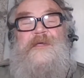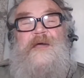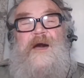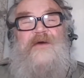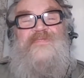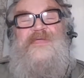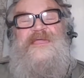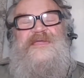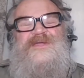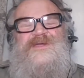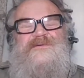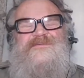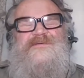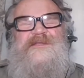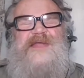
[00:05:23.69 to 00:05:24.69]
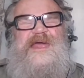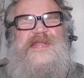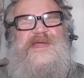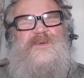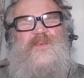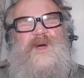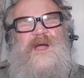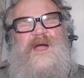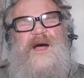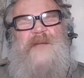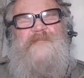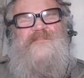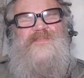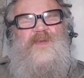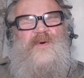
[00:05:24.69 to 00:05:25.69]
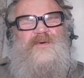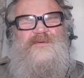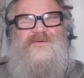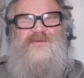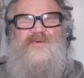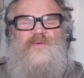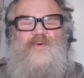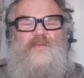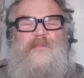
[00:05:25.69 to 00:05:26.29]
I think use it anywhere. I'm not sure